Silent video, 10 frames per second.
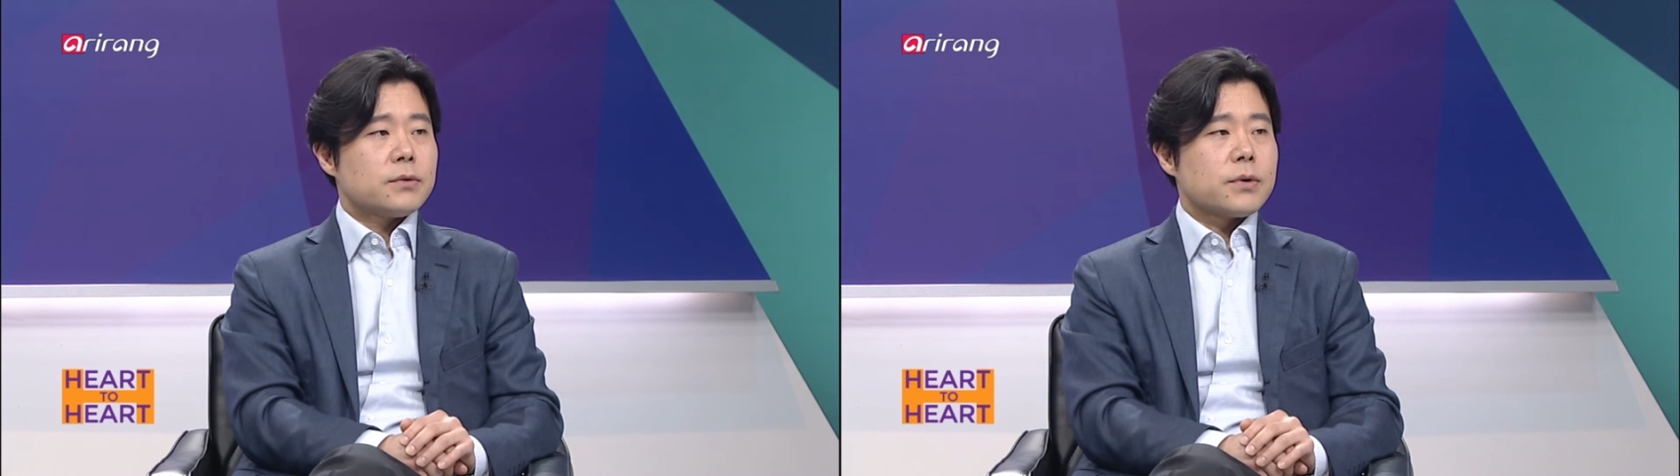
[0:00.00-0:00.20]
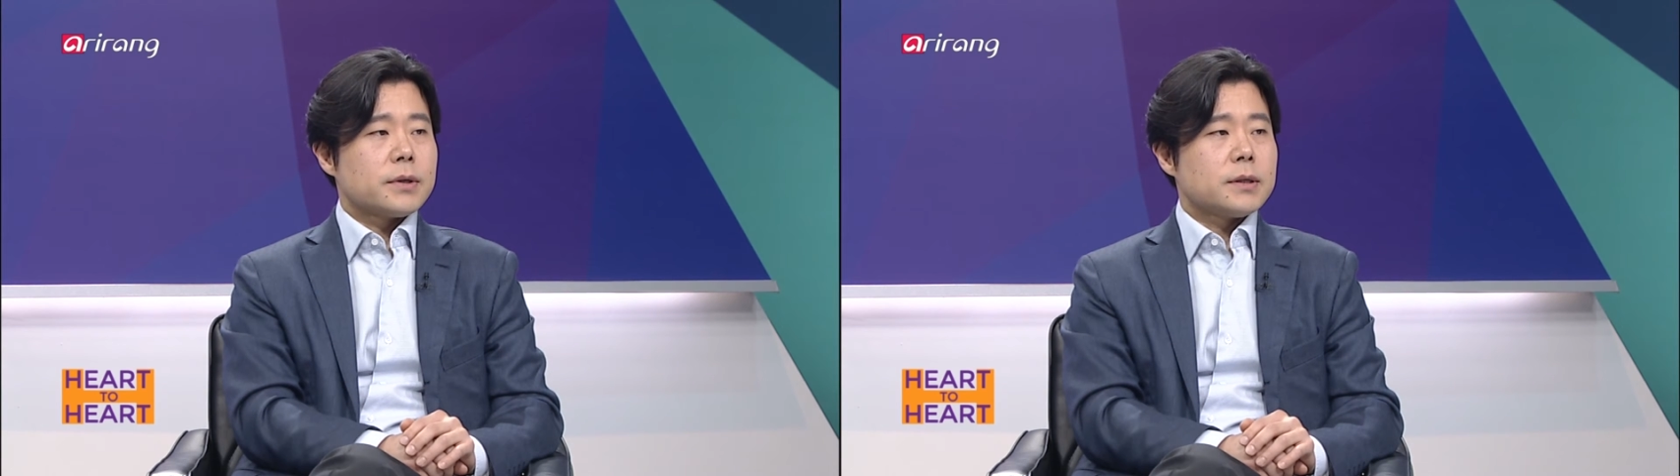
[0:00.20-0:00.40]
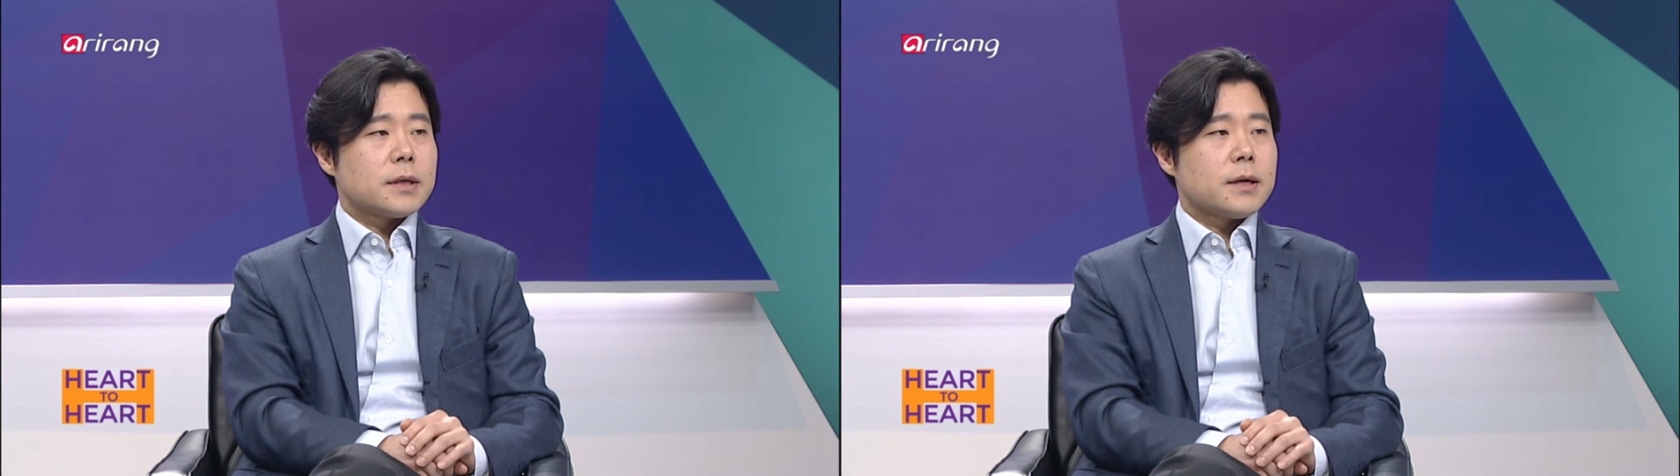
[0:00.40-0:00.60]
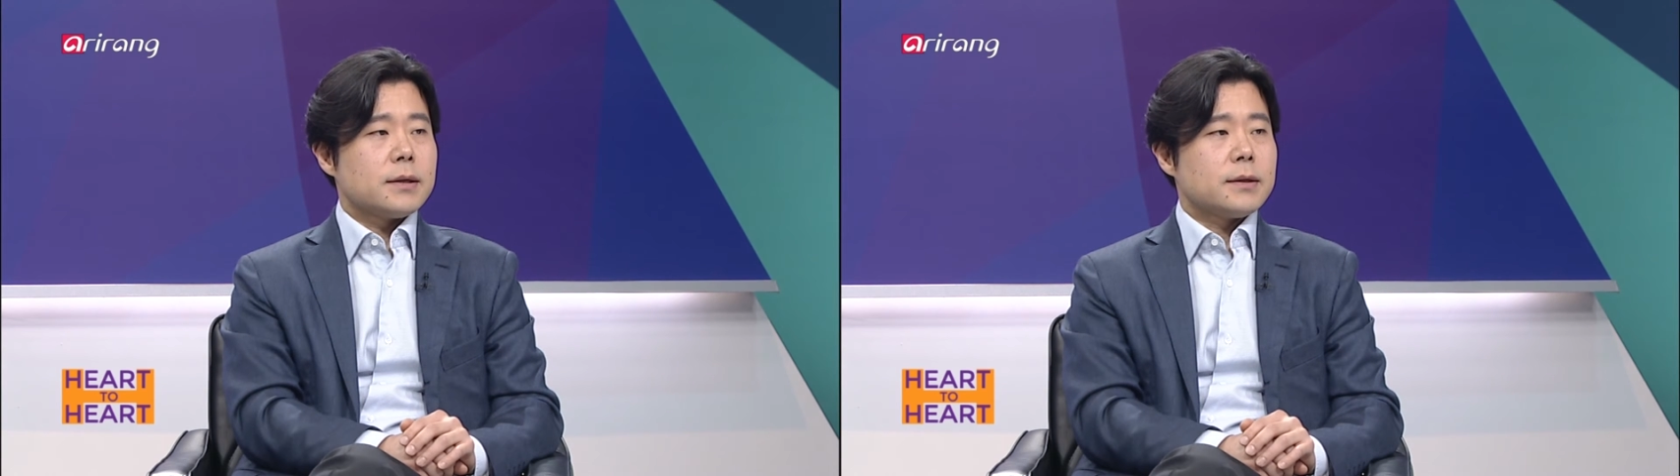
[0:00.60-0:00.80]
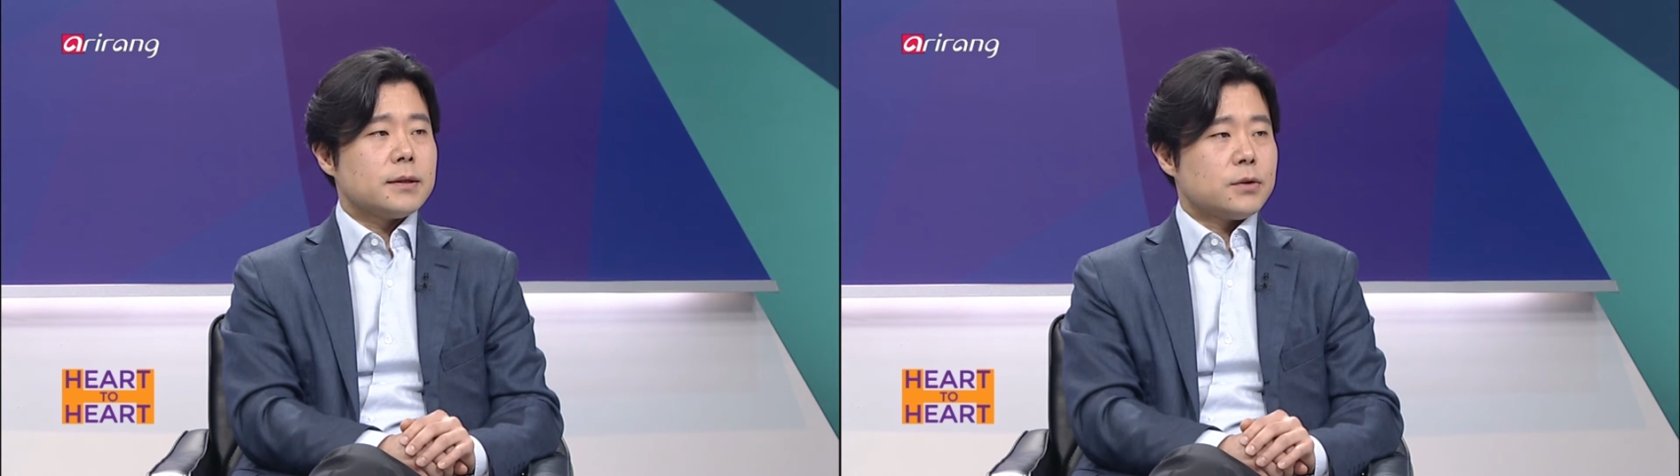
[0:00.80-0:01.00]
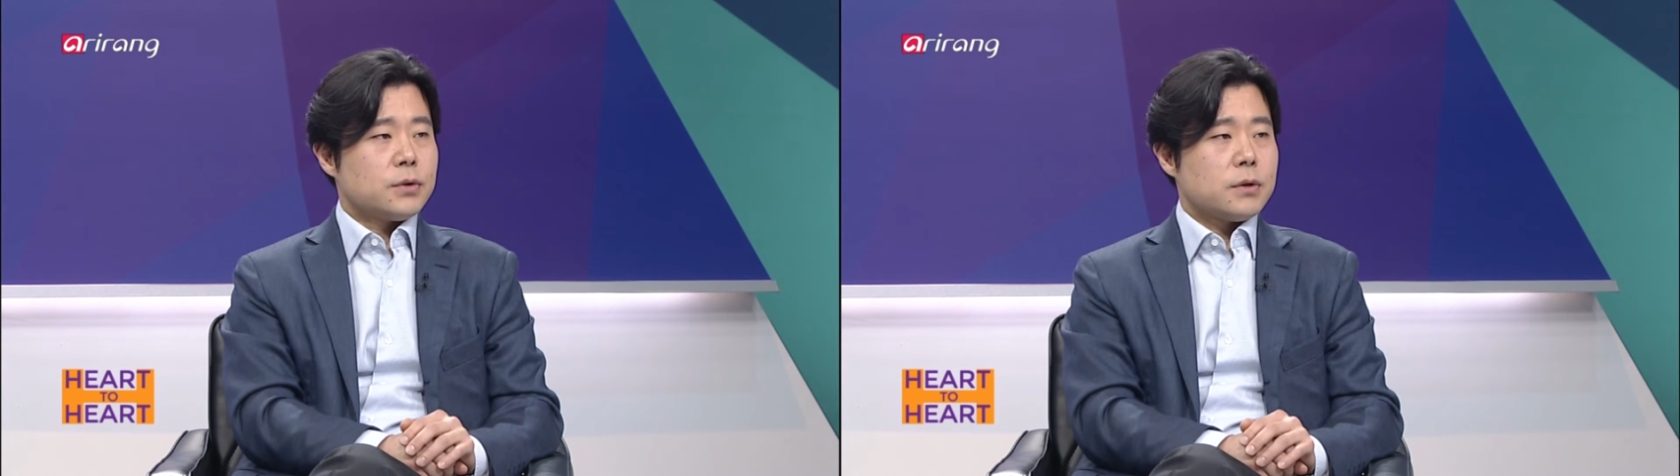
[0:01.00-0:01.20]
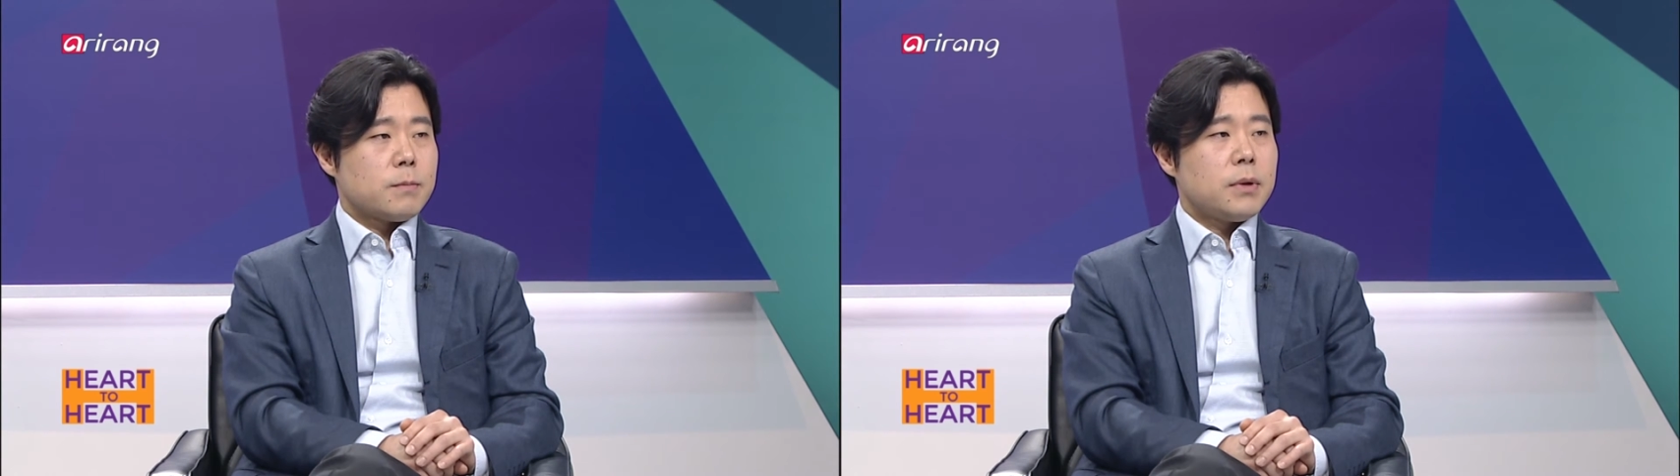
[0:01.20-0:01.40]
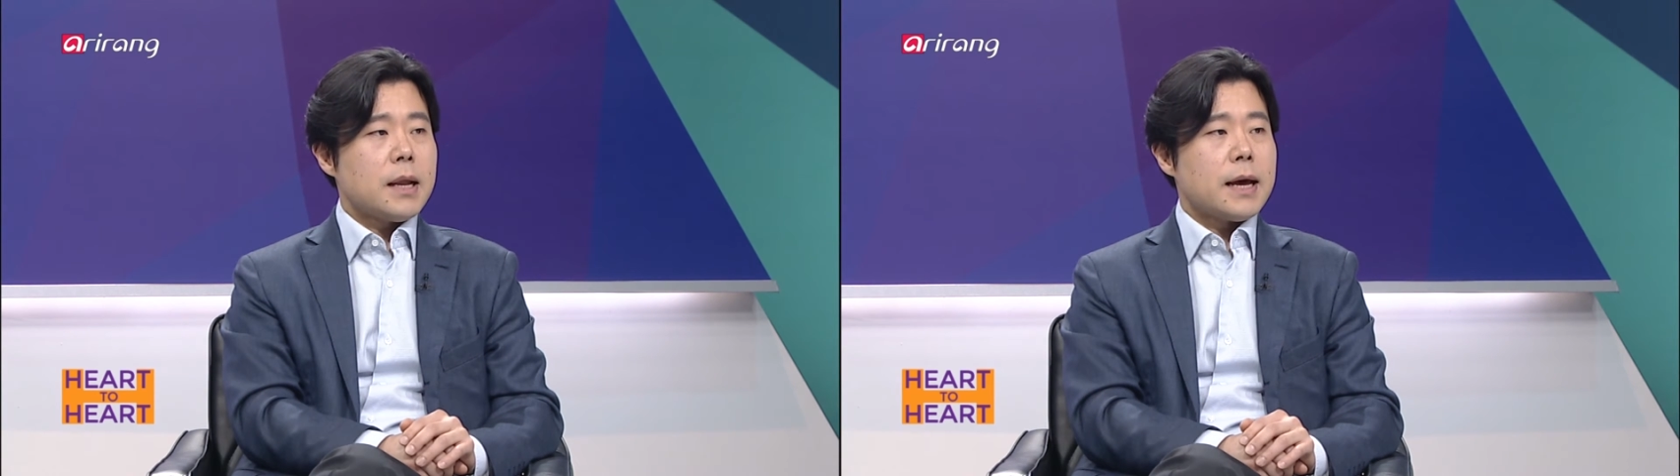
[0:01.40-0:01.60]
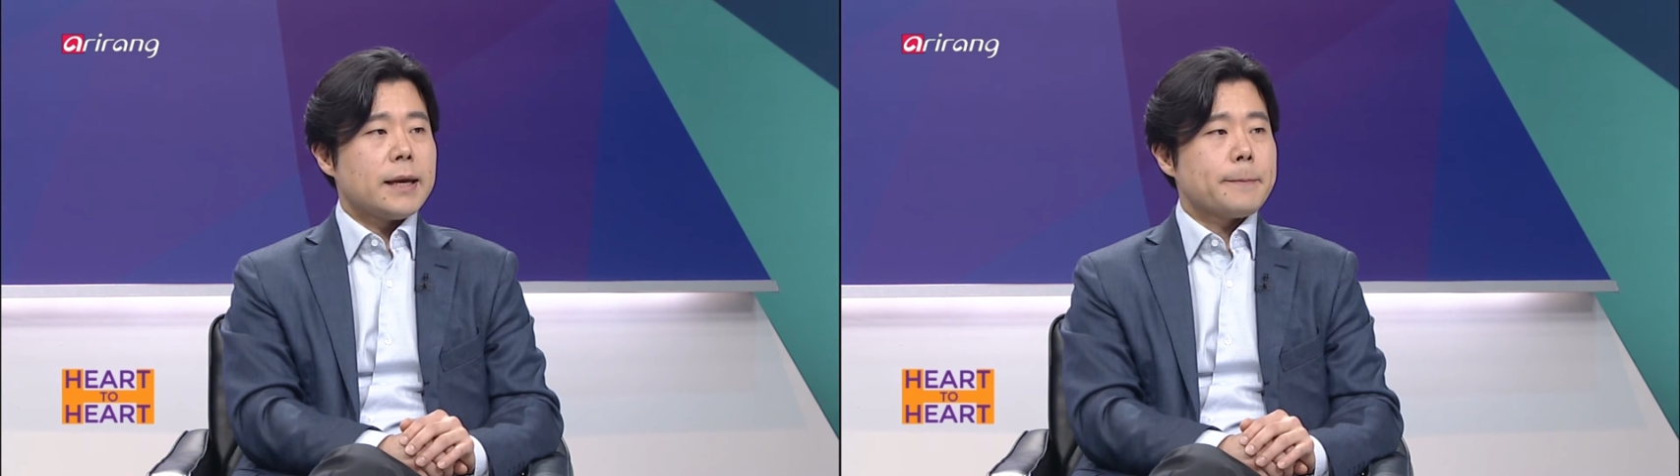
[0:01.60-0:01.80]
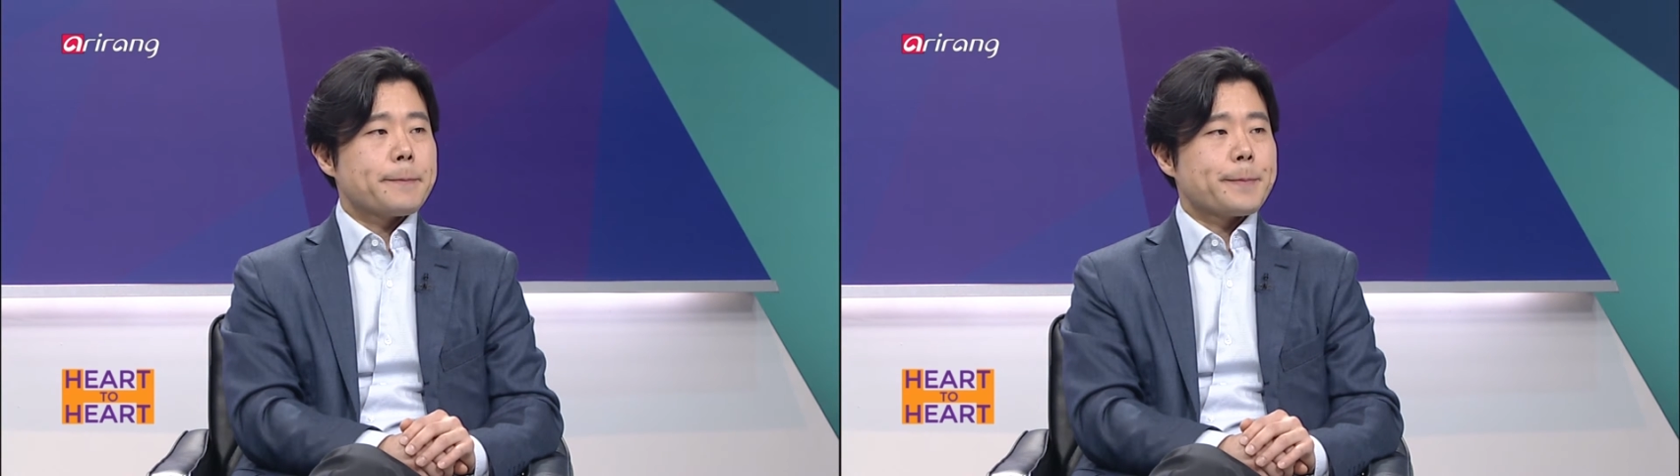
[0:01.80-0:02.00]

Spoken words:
so I decided to apply.